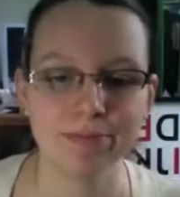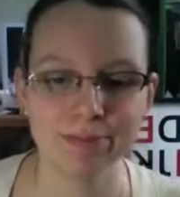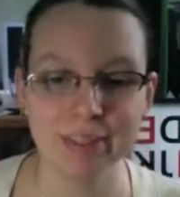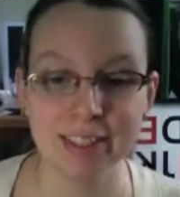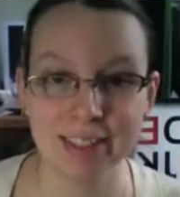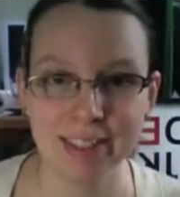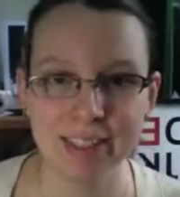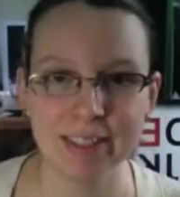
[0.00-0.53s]

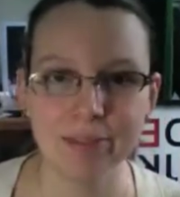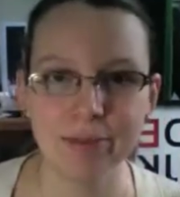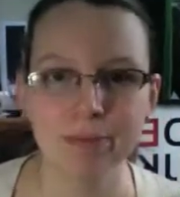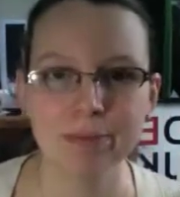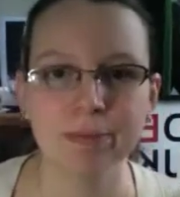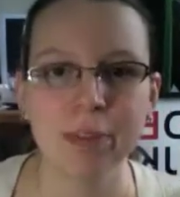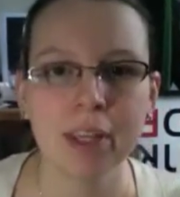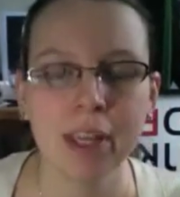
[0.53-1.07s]
That's it.
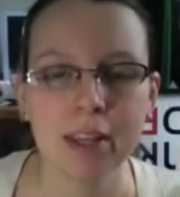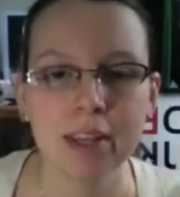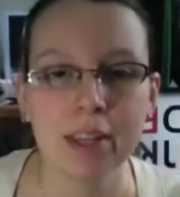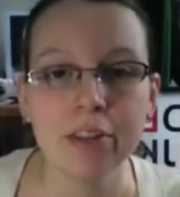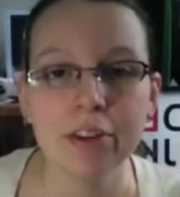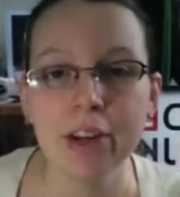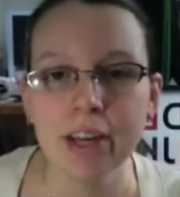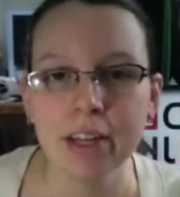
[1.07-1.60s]
The
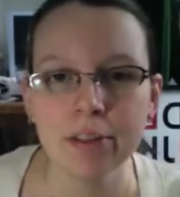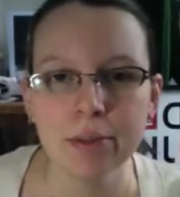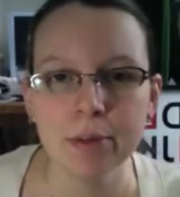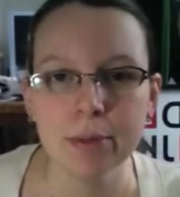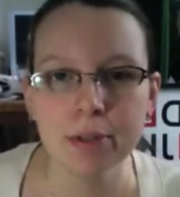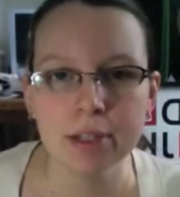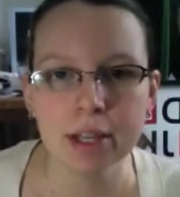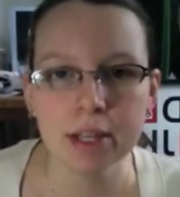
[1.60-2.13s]
other
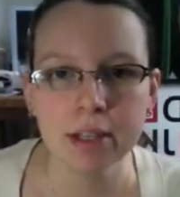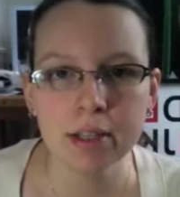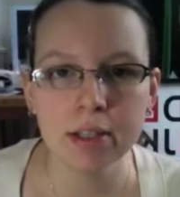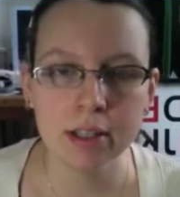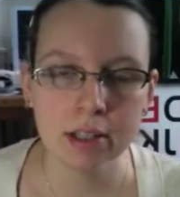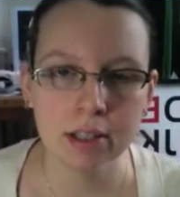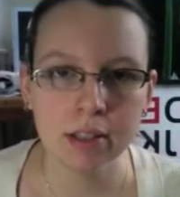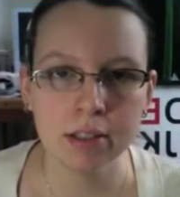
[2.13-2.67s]
93%
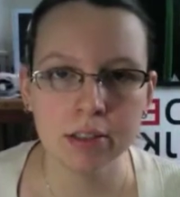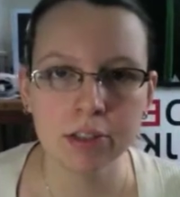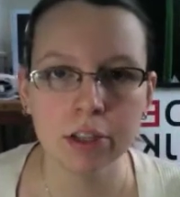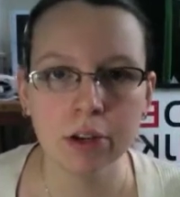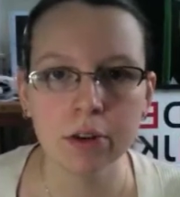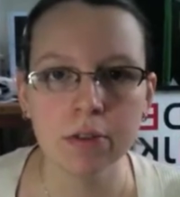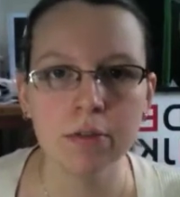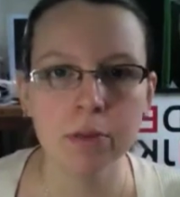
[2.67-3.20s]
is
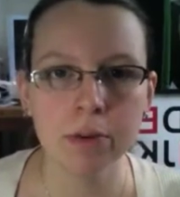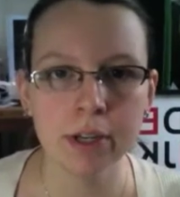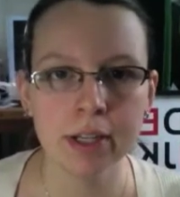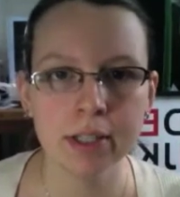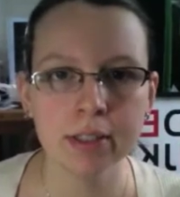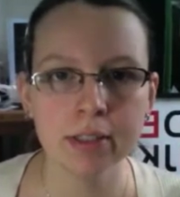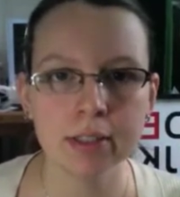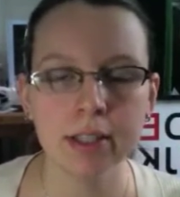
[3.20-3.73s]
tone of
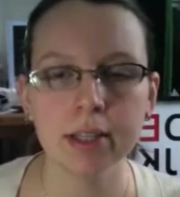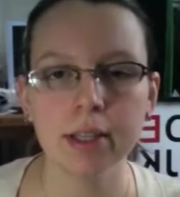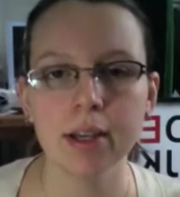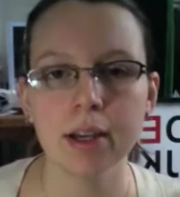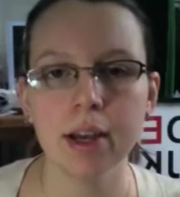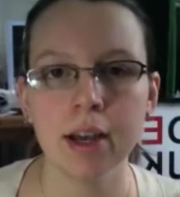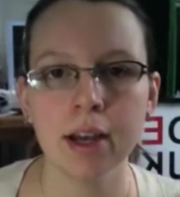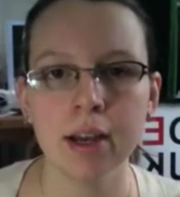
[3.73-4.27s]
voice,
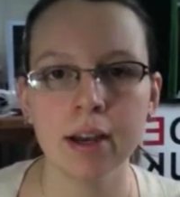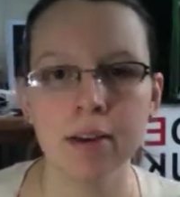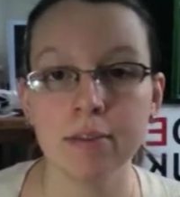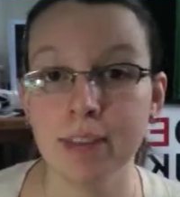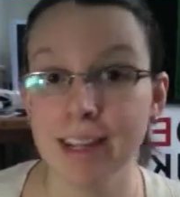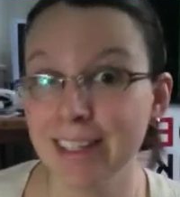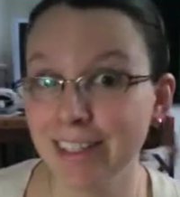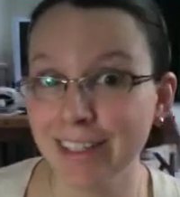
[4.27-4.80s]

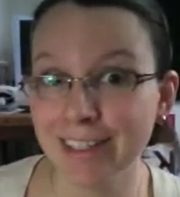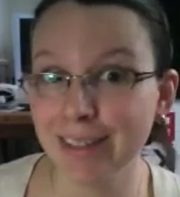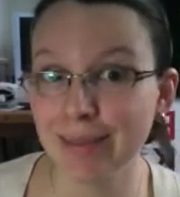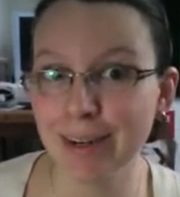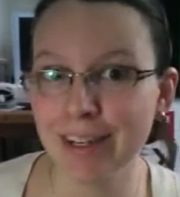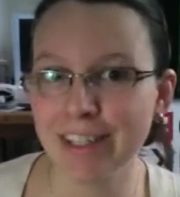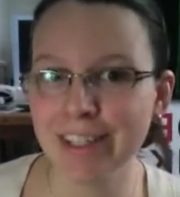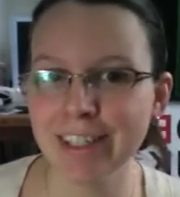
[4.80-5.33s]
facial
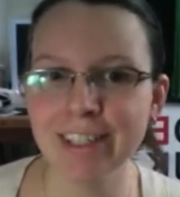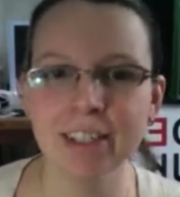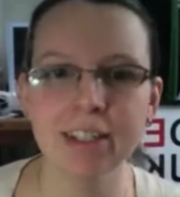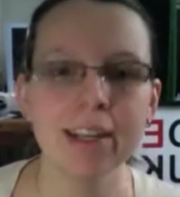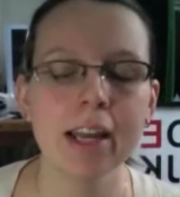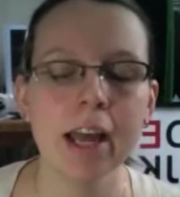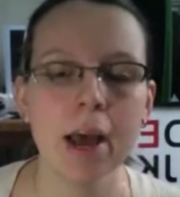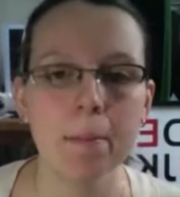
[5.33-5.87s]
expression,
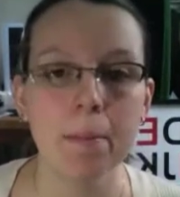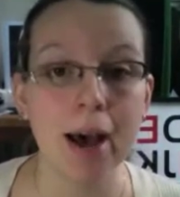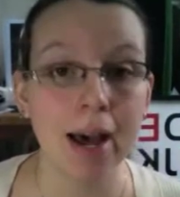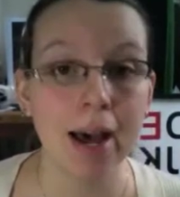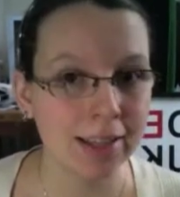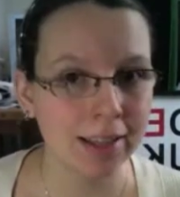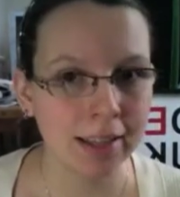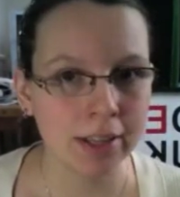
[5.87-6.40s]

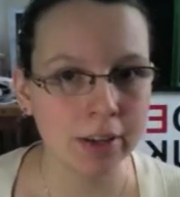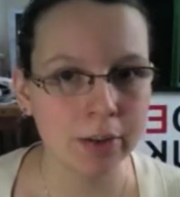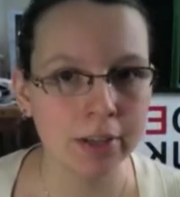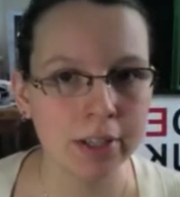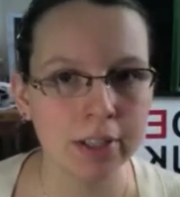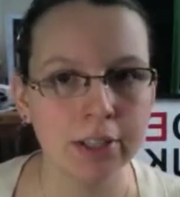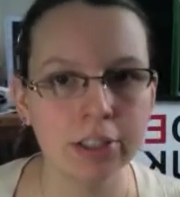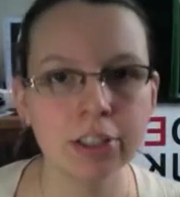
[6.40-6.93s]
body
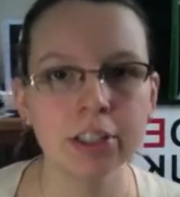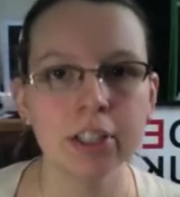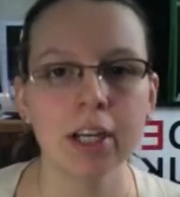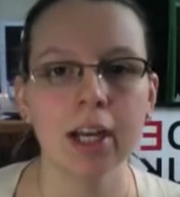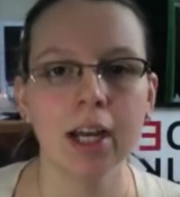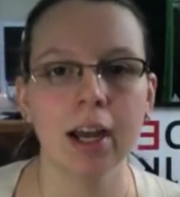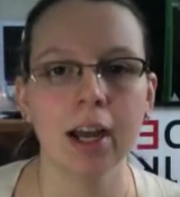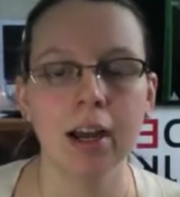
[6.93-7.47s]
language.
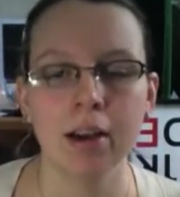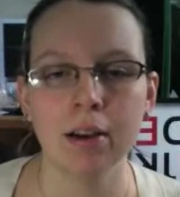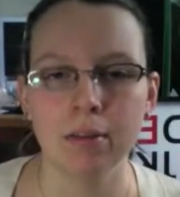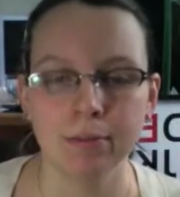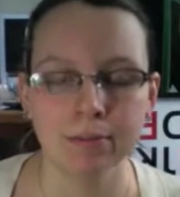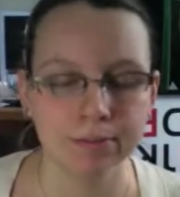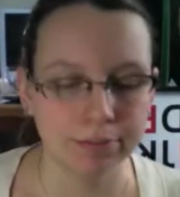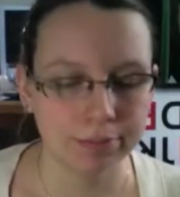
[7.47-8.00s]

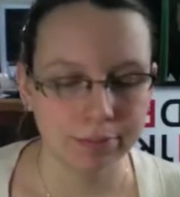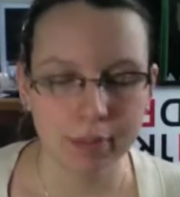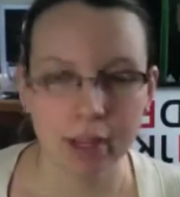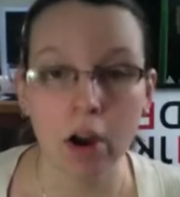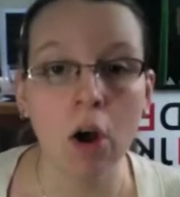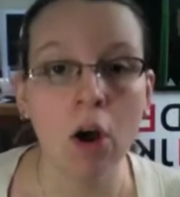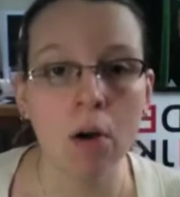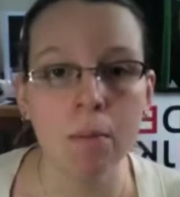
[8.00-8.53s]

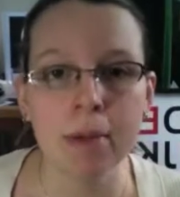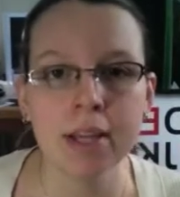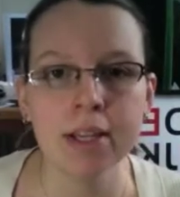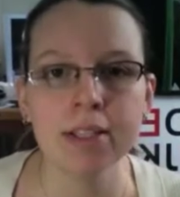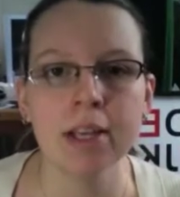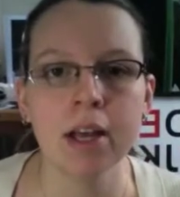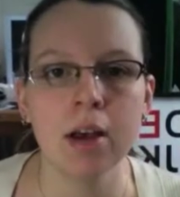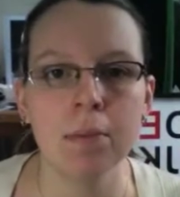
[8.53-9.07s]
That all
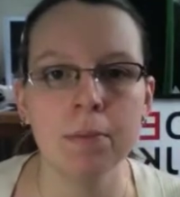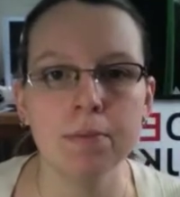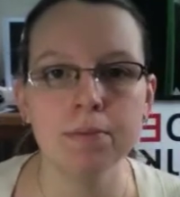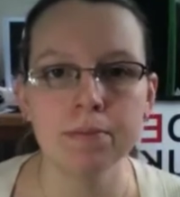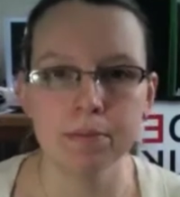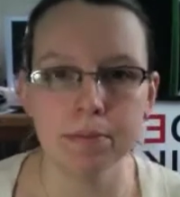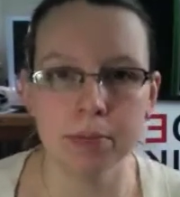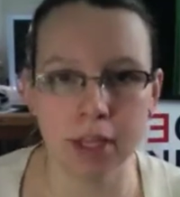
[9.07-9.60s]
makes up
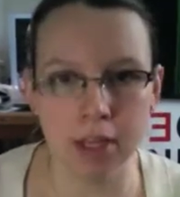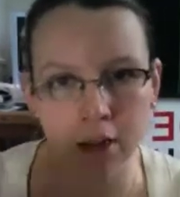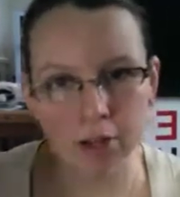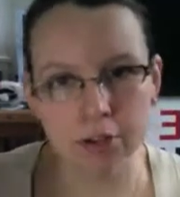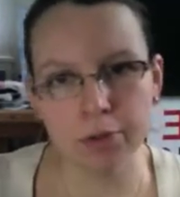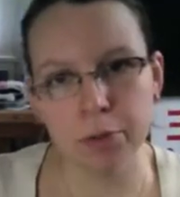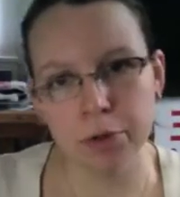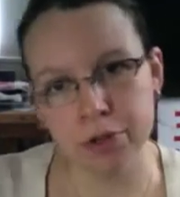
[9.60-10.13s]
the
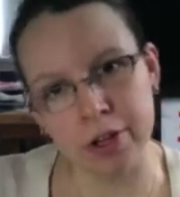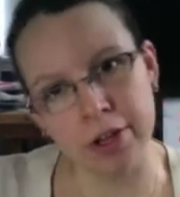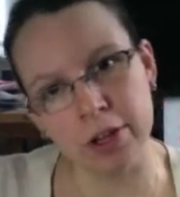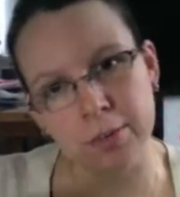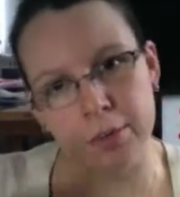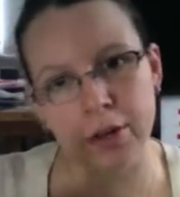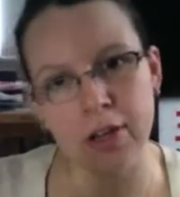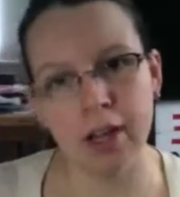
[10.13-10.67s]
100%
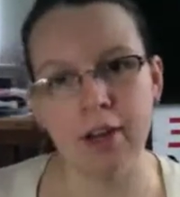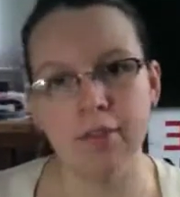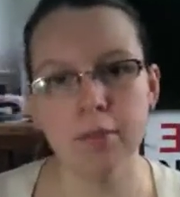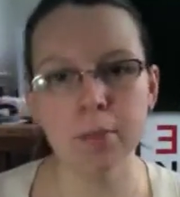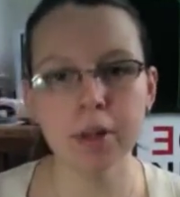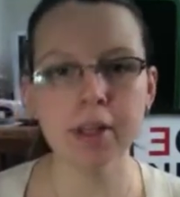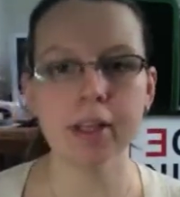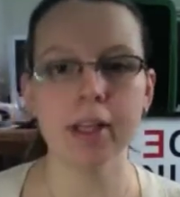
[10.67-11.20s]
communicative
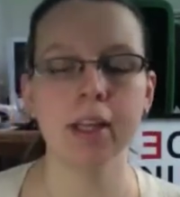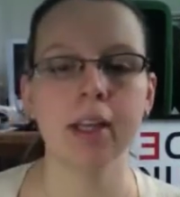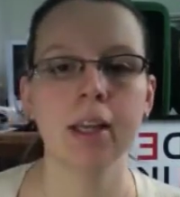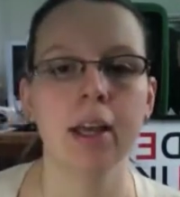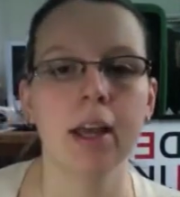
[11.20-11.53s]
ability.